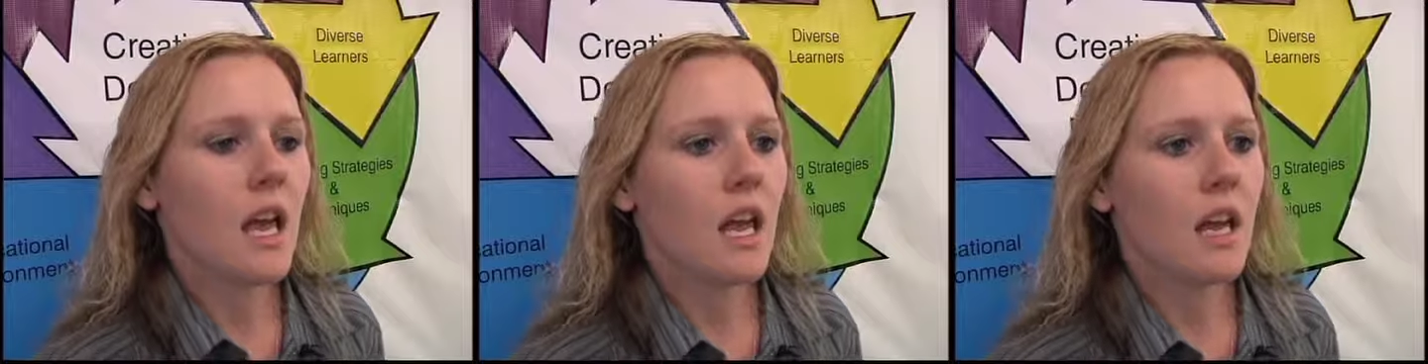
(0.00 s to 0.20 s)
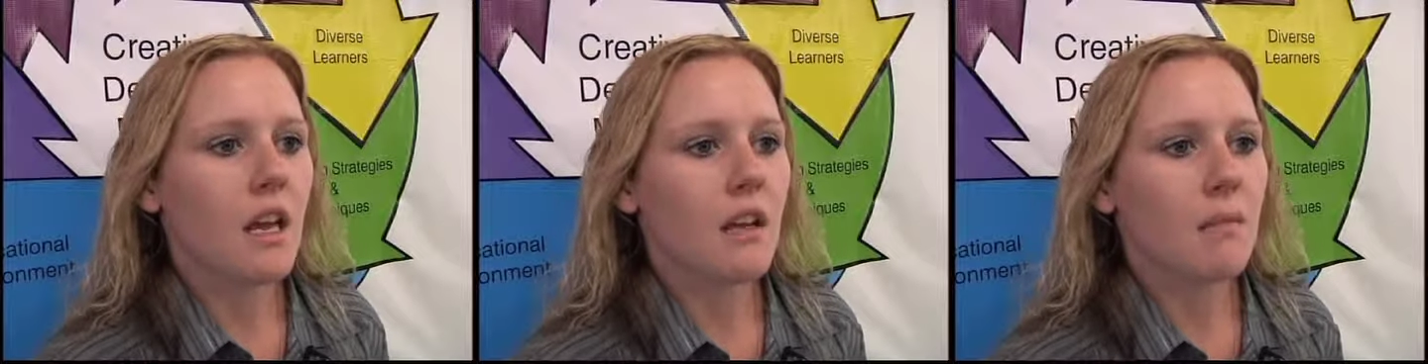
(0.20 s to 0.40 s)

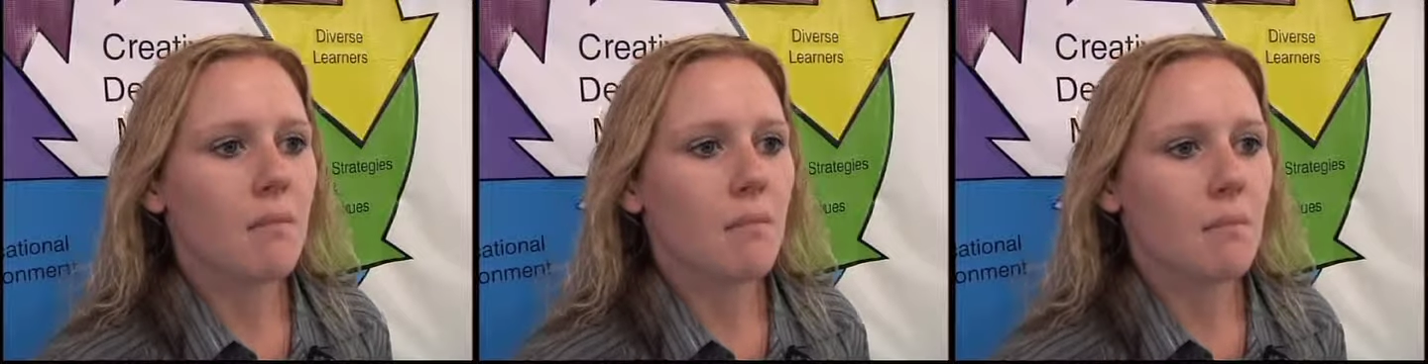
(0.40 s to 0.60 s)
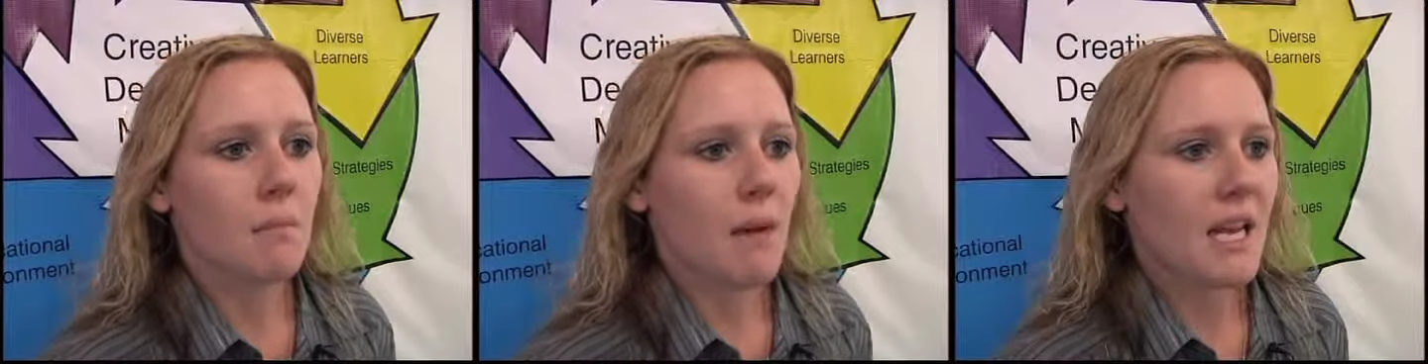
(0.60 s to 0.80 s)

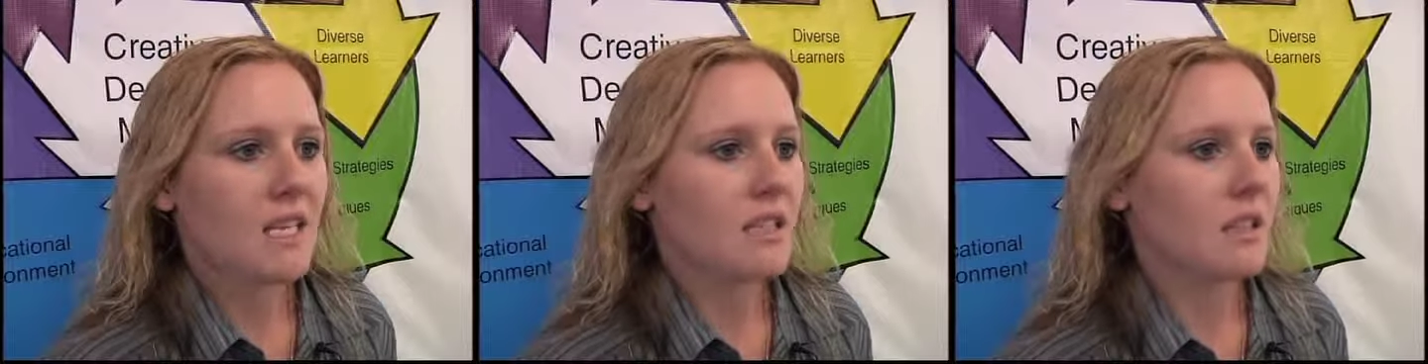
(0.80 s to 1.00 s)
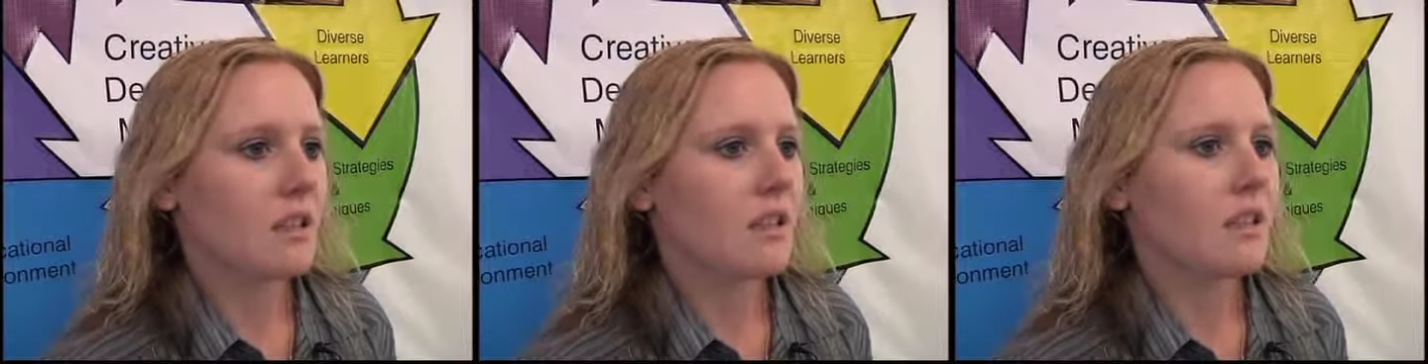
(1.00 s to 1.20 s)
and
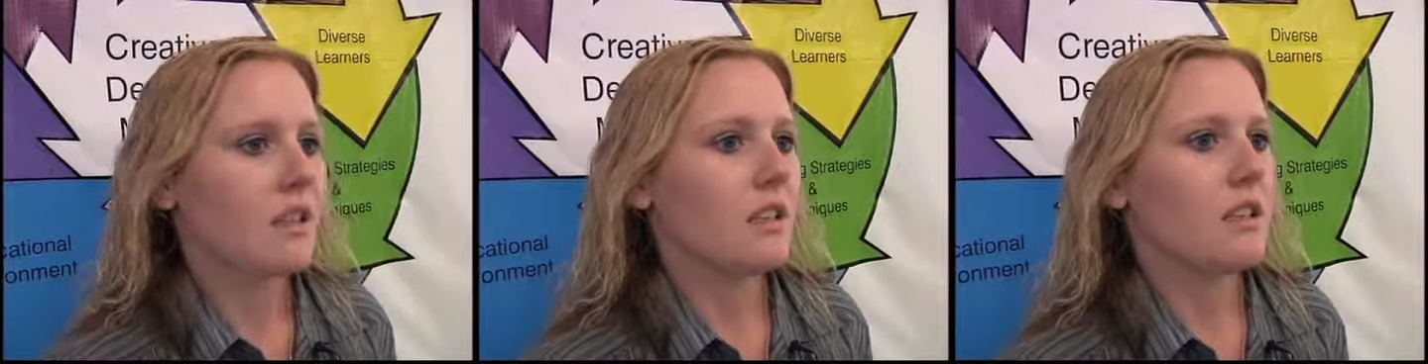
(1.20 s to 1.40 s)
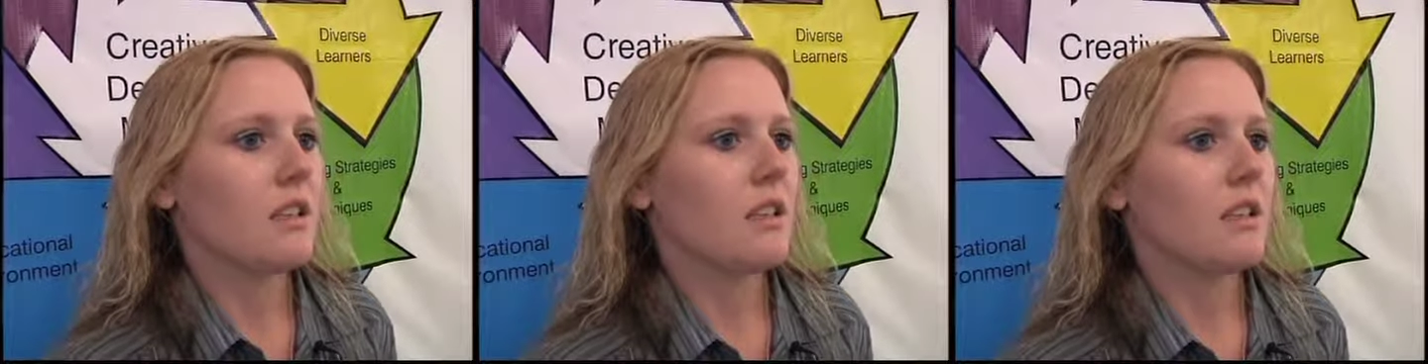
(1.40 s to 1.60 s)

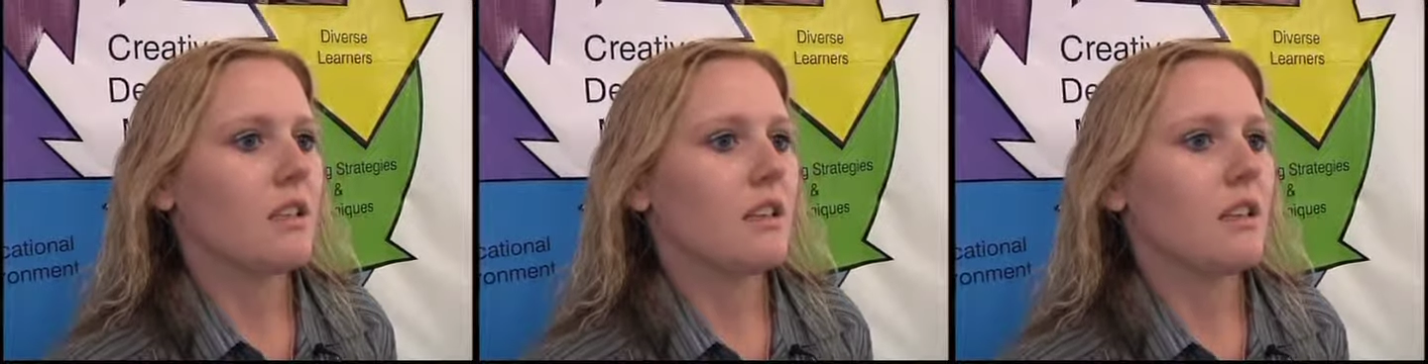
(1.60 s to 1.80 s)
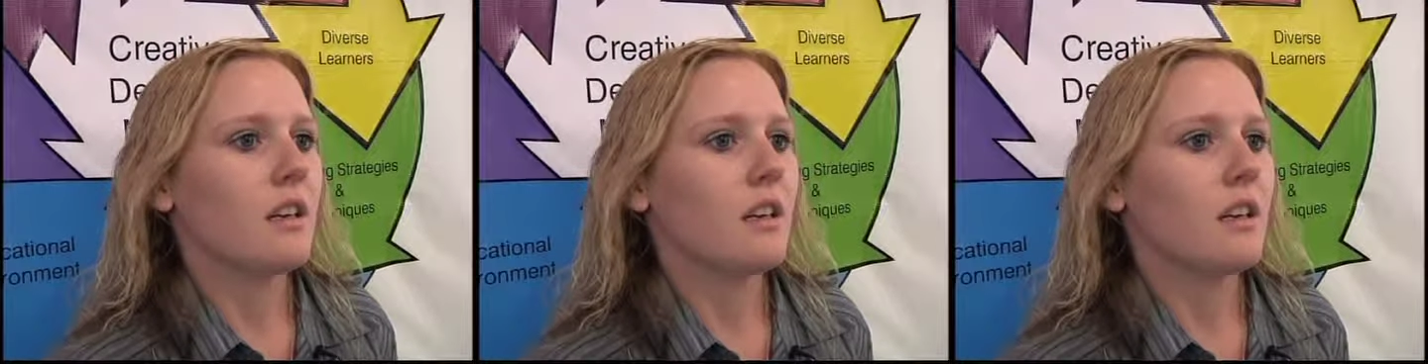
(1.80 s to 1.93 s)
basically